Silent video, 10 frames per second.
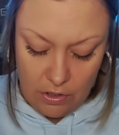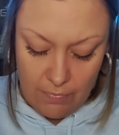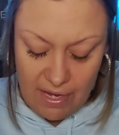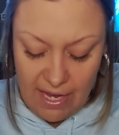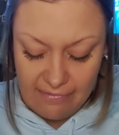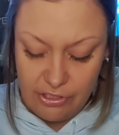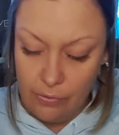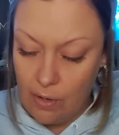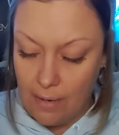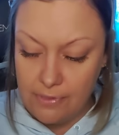you may have
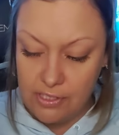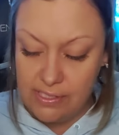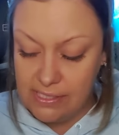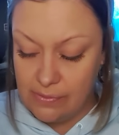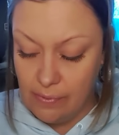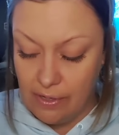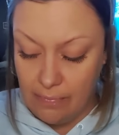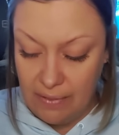two options as well.